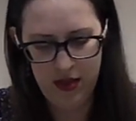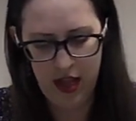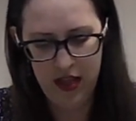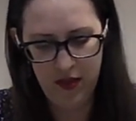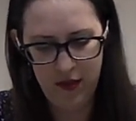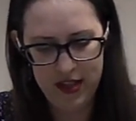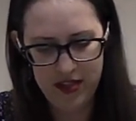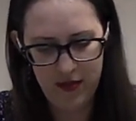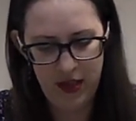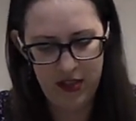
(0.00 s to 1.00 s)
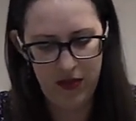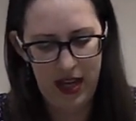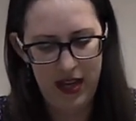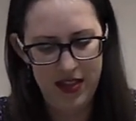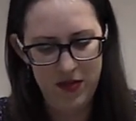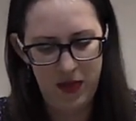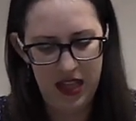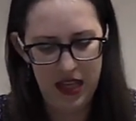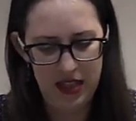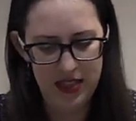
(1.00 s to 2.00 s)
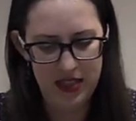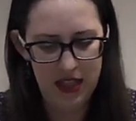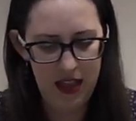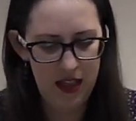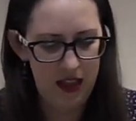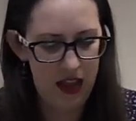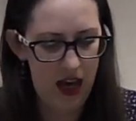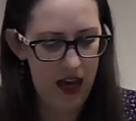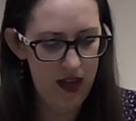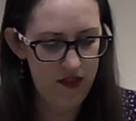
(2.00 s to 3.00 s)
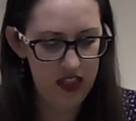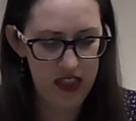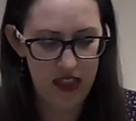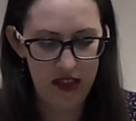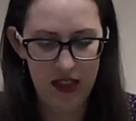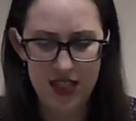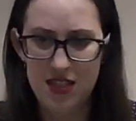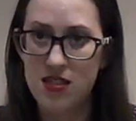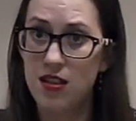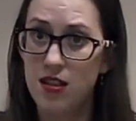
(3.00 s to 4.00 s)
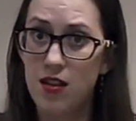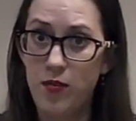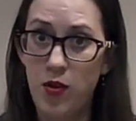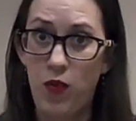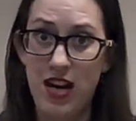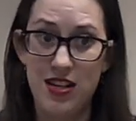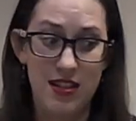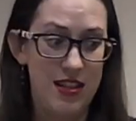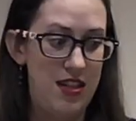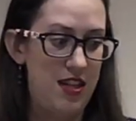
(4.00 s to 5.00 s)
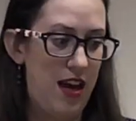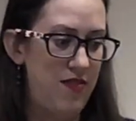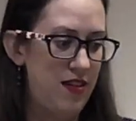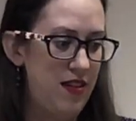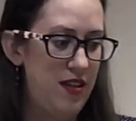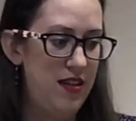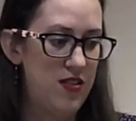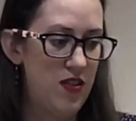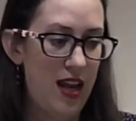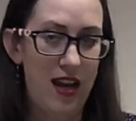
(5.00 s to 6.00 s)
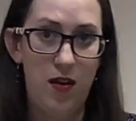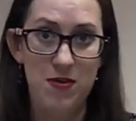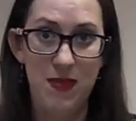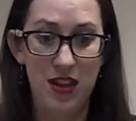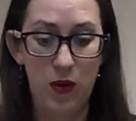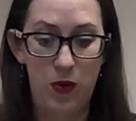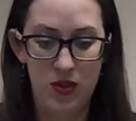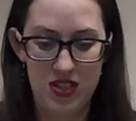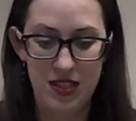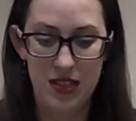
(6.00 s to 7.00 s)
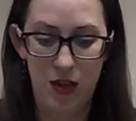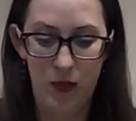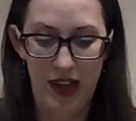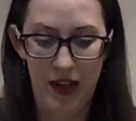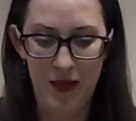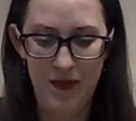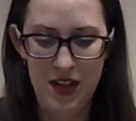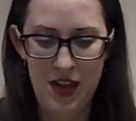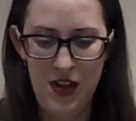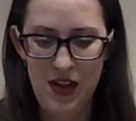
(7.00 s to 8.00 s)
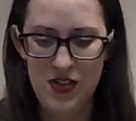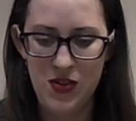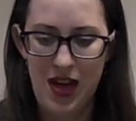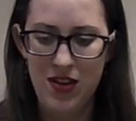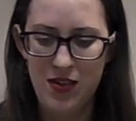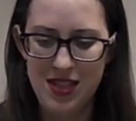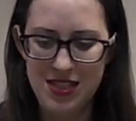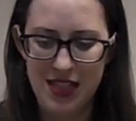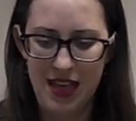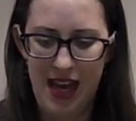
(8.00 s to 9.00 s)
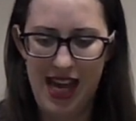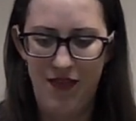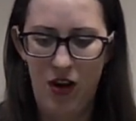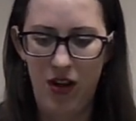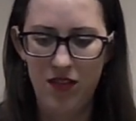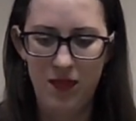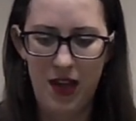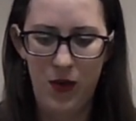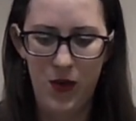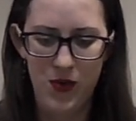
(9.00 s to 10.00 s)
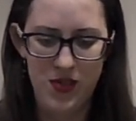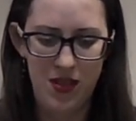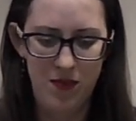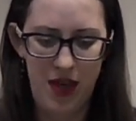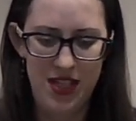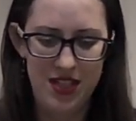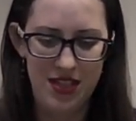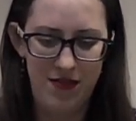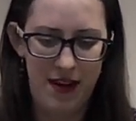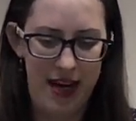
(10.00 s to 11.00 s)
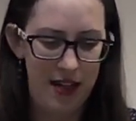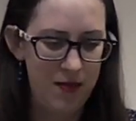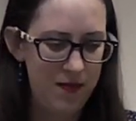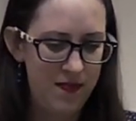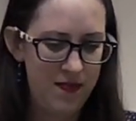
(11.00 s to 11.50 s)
And the reason we do that is because the eye of the needle is just a little bit wider than the shaft, so that helps make the hole just a little bigger. So now you can see I have all of my holes punched and ready.